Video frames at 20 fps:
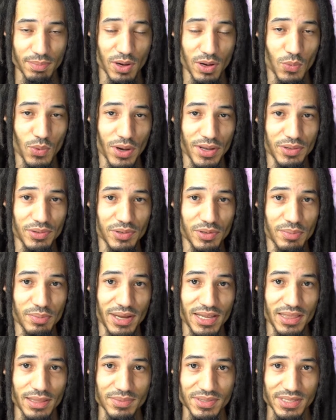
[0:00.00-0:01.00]
about what you do to
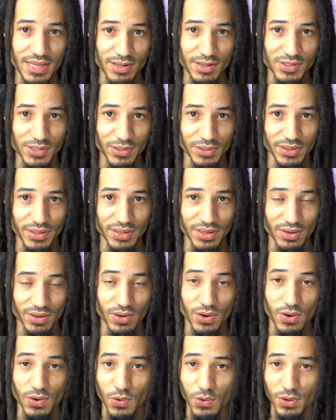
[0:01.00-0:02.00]
make them sound so good,
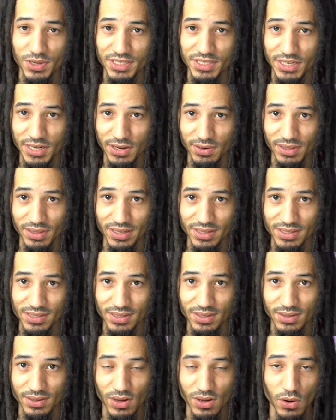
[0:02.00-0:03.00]
or tier
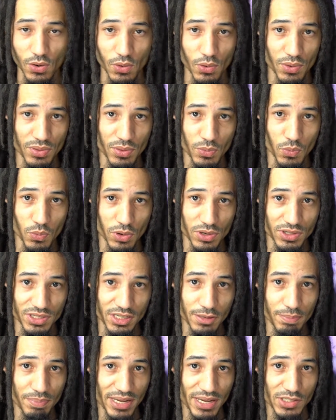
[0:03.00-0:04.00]
list, or the worst
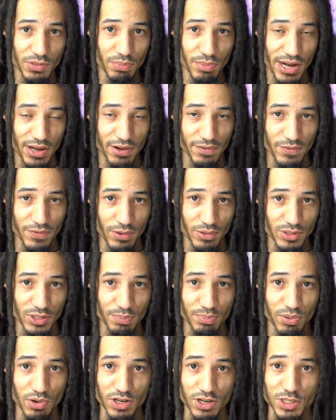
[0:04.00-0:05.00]
to best microphones
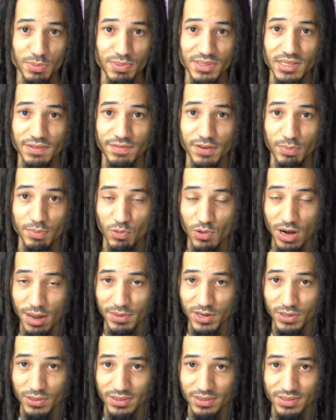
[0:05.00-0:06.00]
per a specific
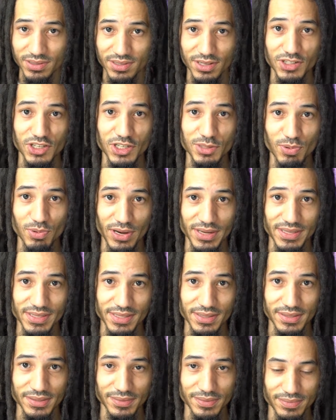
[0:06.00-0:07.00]
parameter, such as
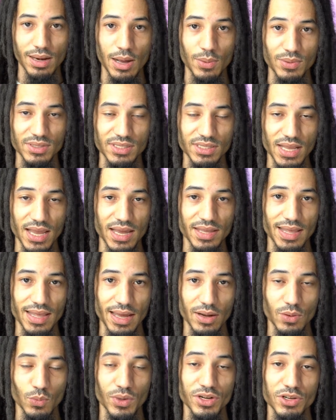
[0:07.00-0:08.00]
price. Now, in saying
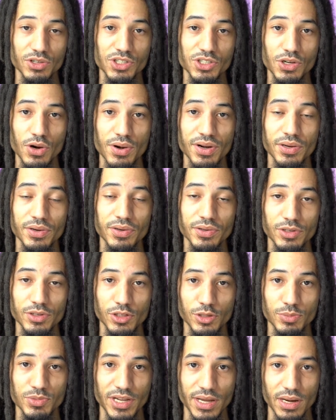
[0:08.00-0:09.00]
that, when you're starting your
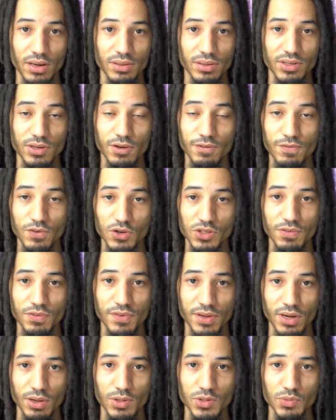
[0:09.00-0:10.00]
YouTube channel, your first
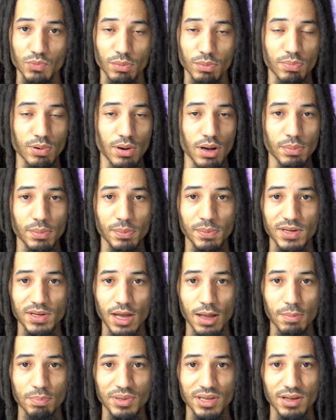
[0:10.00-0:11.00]
videos will probably
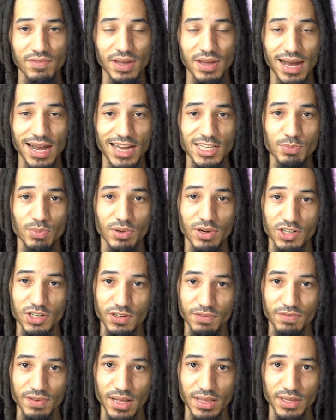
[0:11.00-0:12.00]
not be of the highest
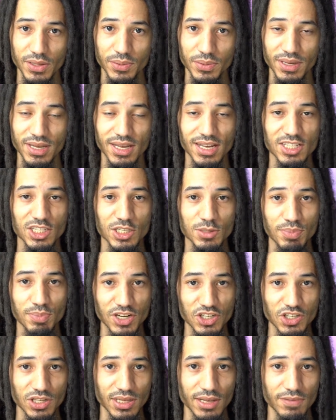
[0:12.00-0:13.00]
production value,
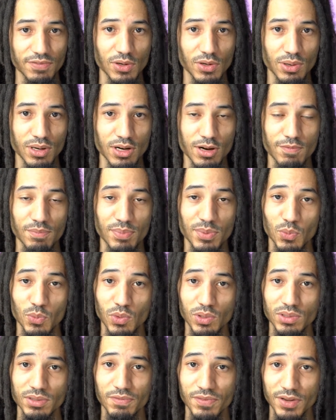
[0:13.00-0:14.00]
especially if you don't come from the
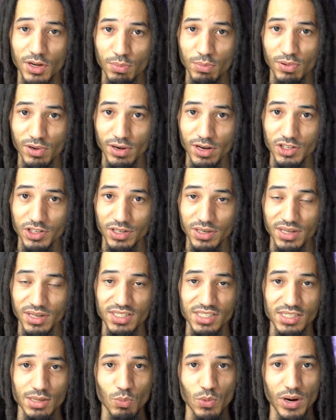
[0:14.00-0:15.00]
world of video production in
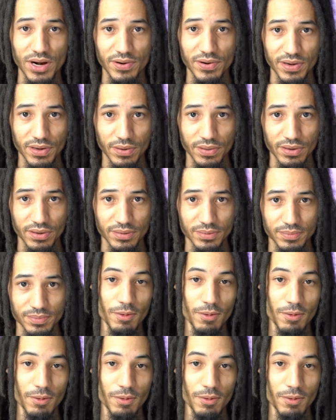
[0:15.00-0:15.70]
some way or another.